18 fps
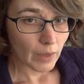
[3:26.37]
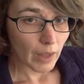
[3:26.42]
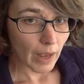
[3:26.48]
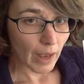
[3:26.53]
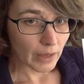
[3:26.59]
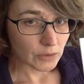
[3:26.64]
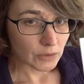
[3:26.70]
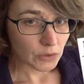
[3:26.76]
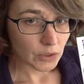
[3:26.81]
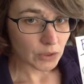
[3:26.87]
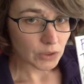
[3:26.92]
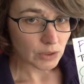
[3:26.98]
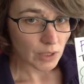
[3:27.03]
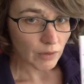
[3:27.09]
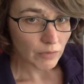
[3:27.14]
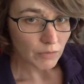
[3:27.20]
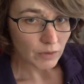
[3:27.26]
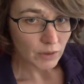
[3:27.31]
Ask
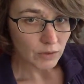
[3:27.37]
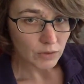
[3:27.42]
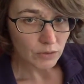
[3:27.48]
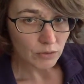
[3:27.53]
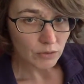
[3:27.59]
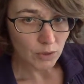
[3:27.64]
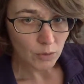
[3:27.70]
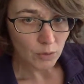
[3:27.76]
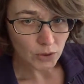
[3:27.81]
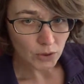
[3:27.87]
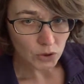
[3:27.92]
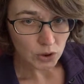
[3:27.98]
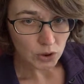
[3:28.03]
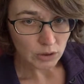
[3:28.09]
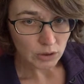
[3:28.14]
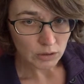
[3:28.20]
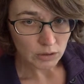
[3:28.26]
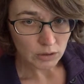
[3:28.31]
yourself these 3
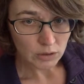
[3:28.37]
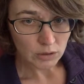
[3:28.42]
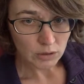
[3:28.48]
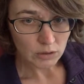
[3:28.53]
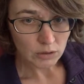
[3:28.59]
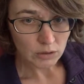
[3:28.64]
questions.